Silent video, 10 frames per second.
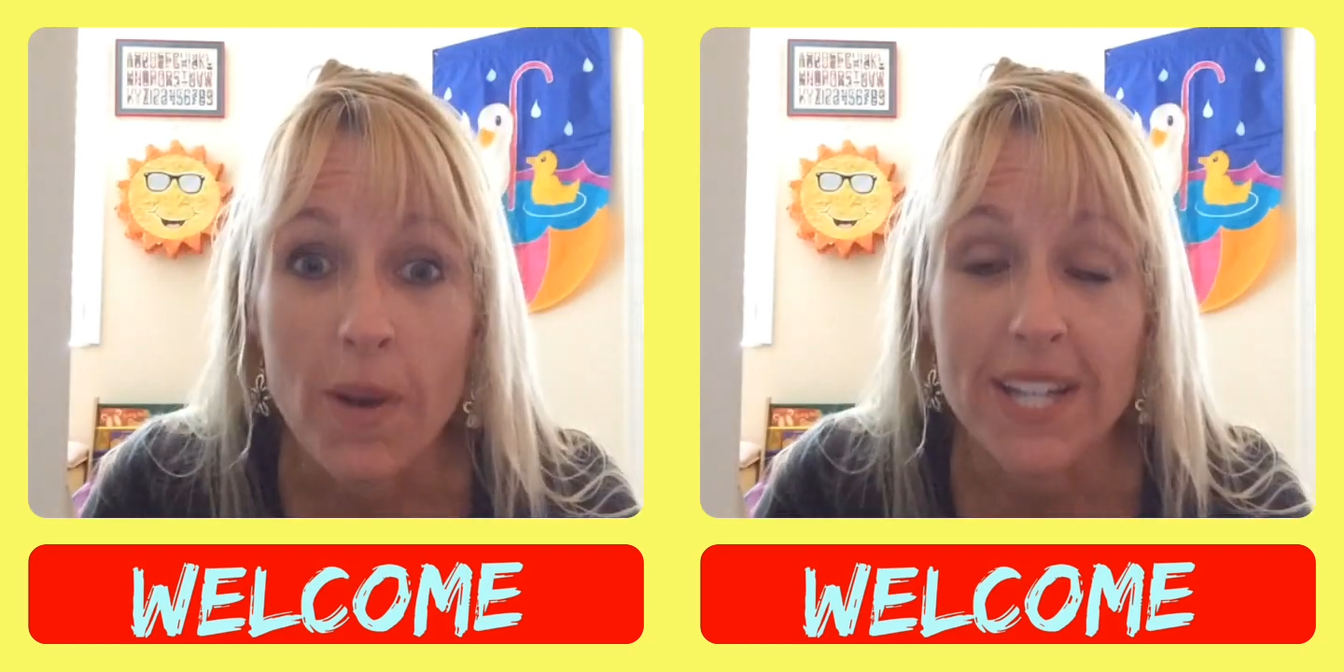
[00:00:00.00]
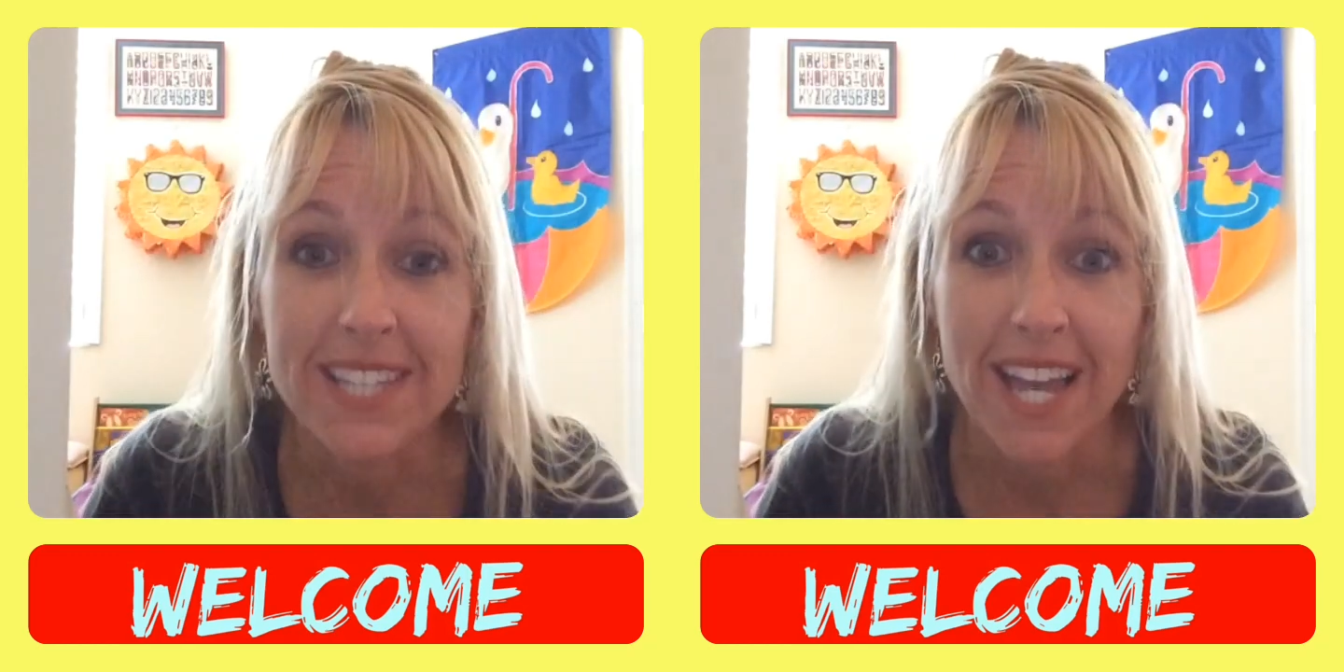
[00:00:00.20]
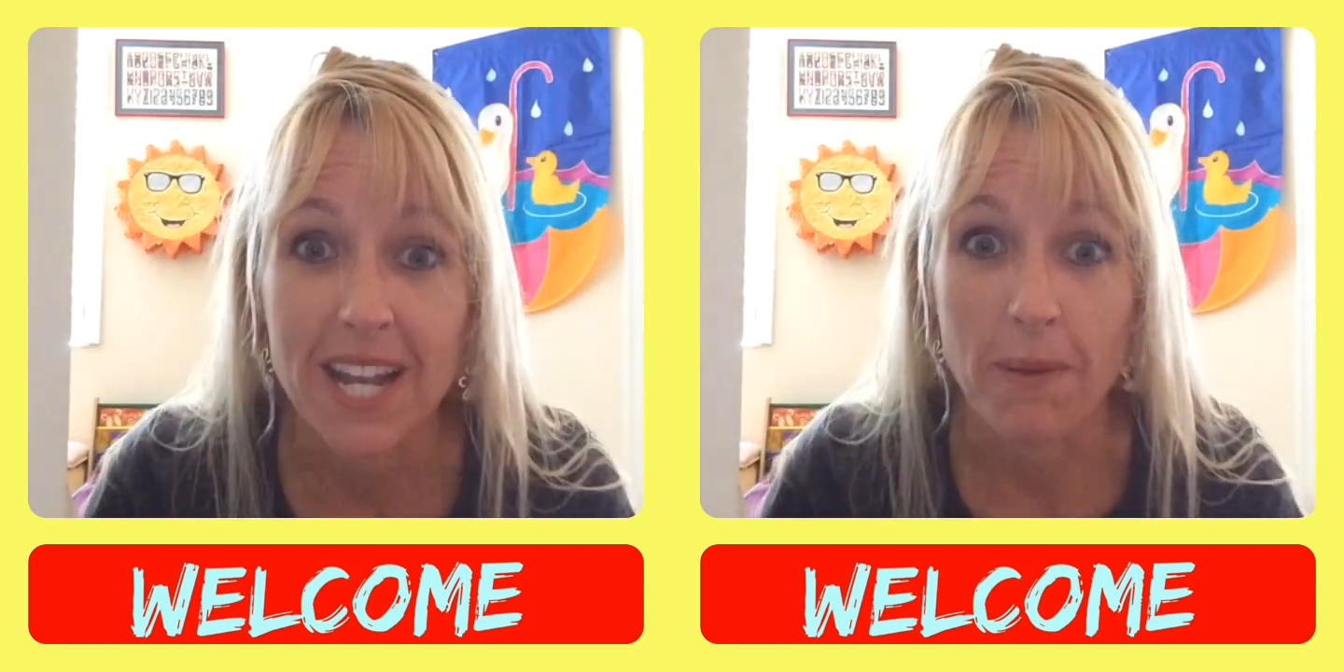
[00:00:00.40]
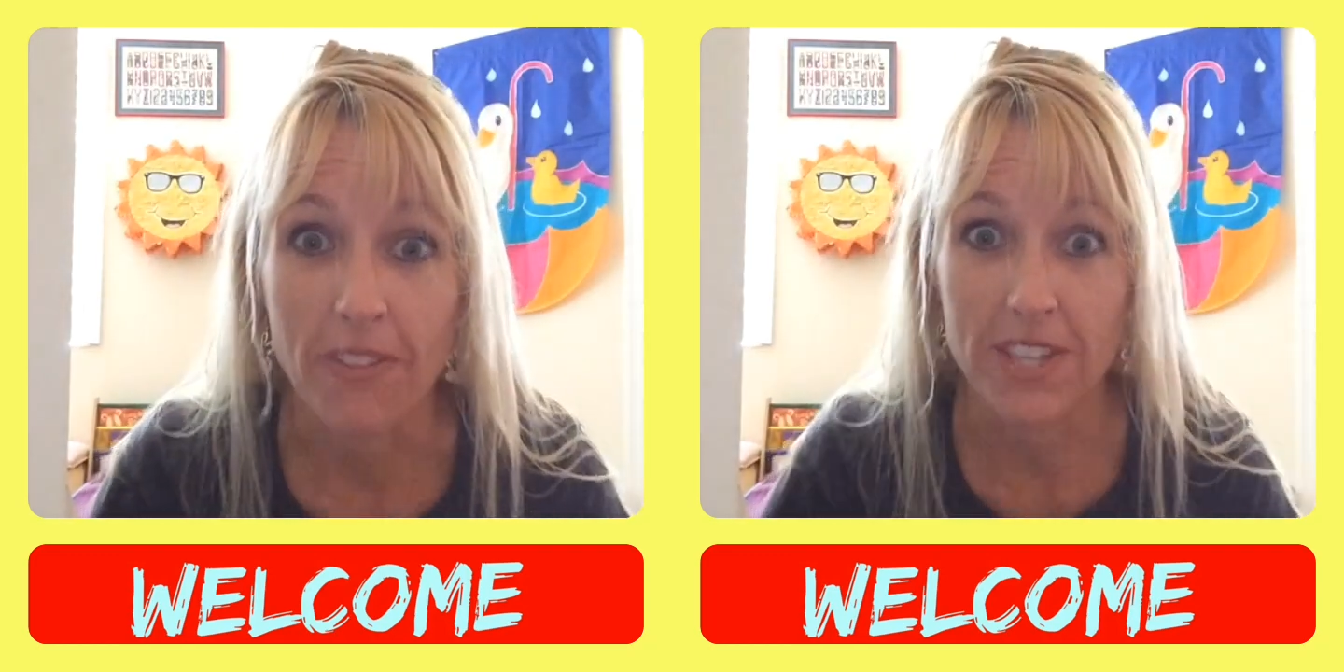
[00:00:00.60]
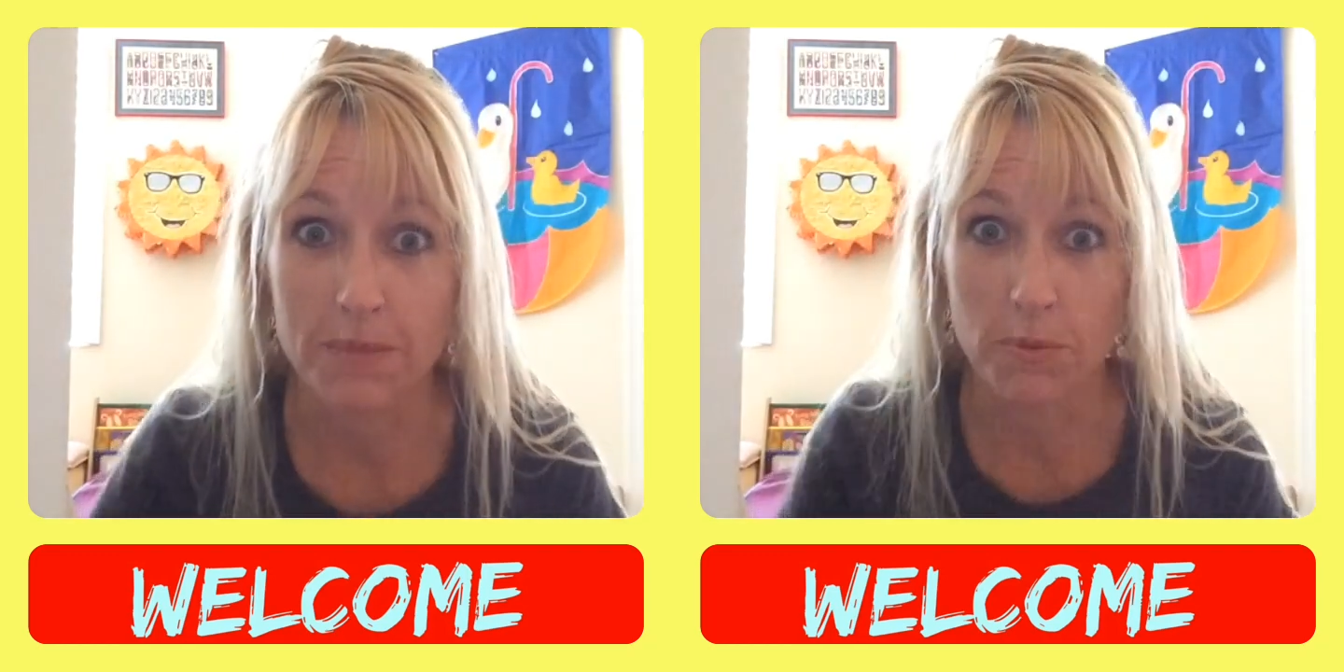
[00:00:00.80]
excited
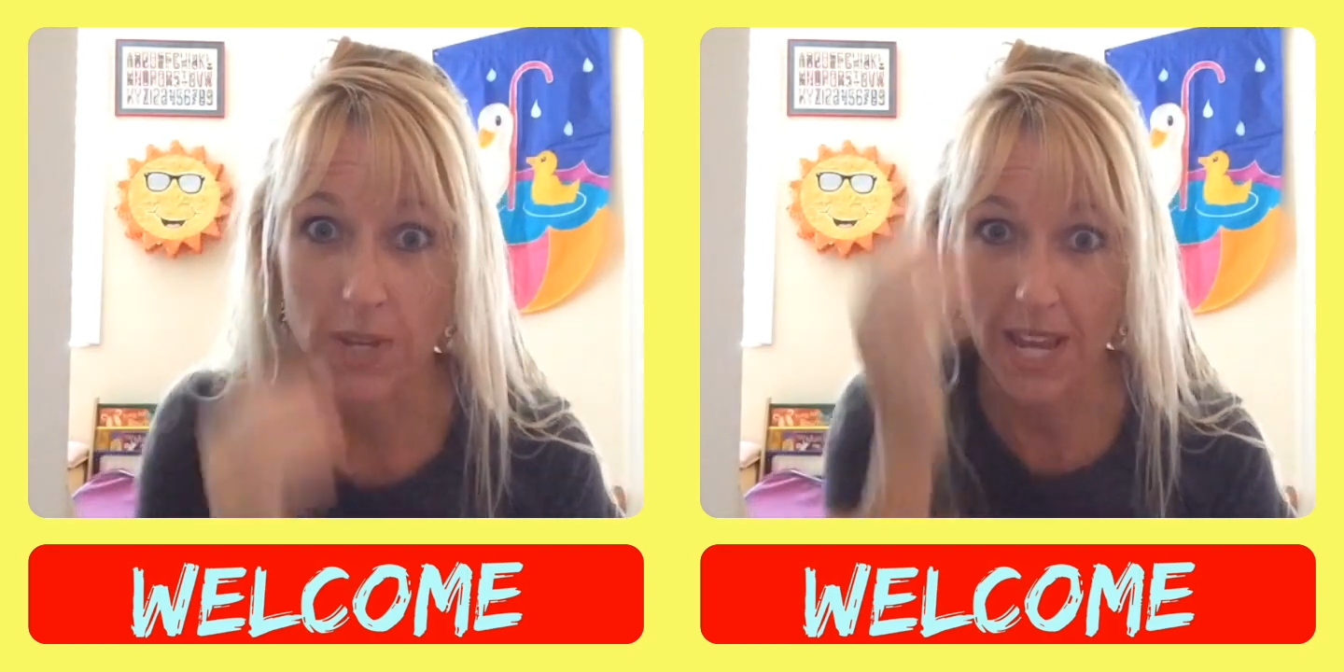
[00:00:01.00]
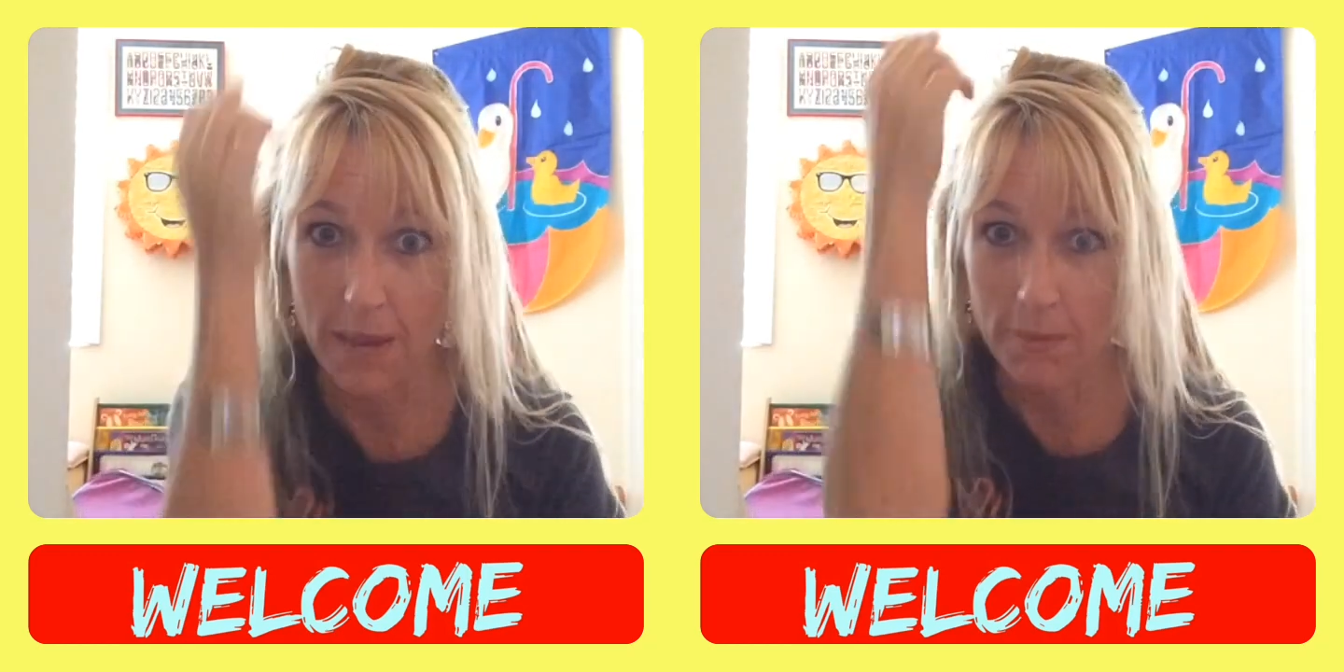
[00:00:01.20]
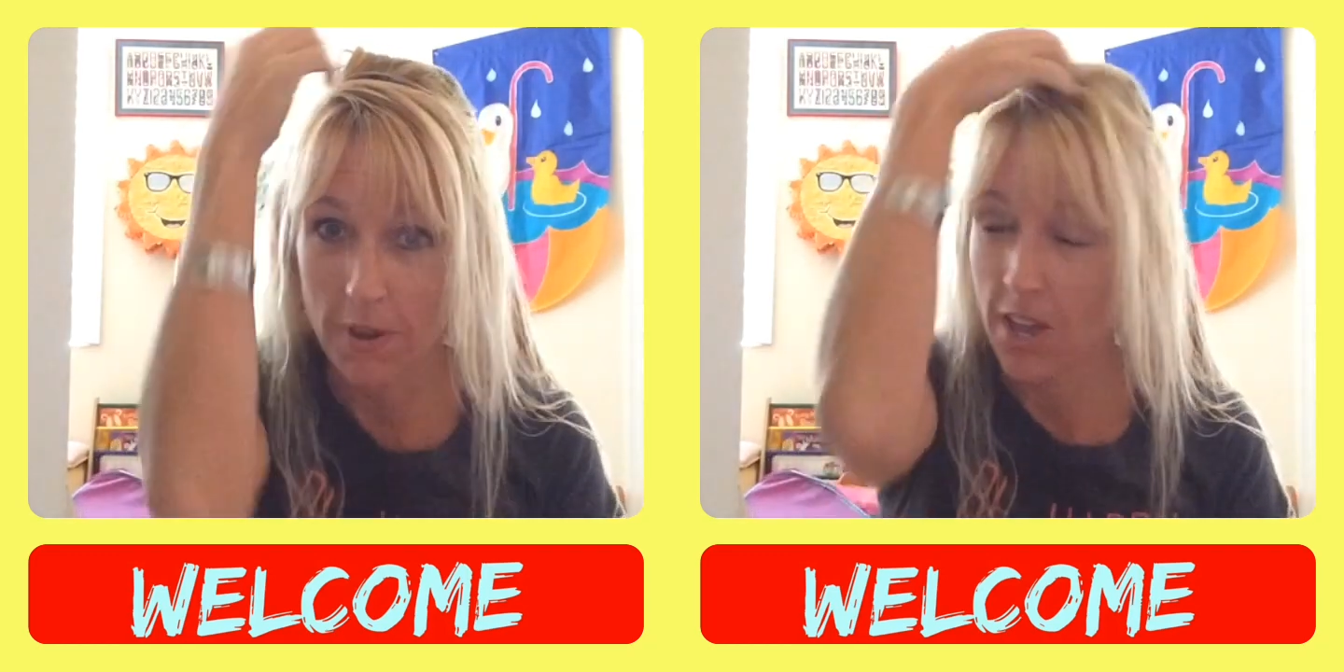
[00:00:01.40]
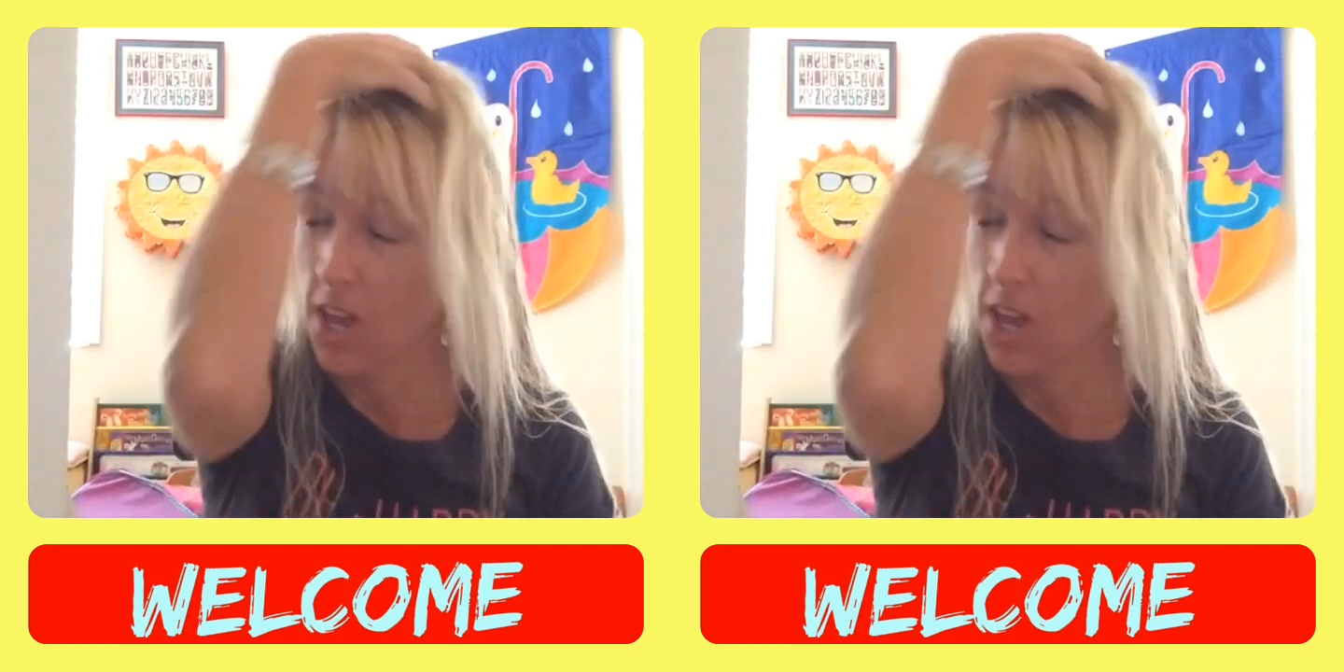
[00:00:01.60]
about this boot camp.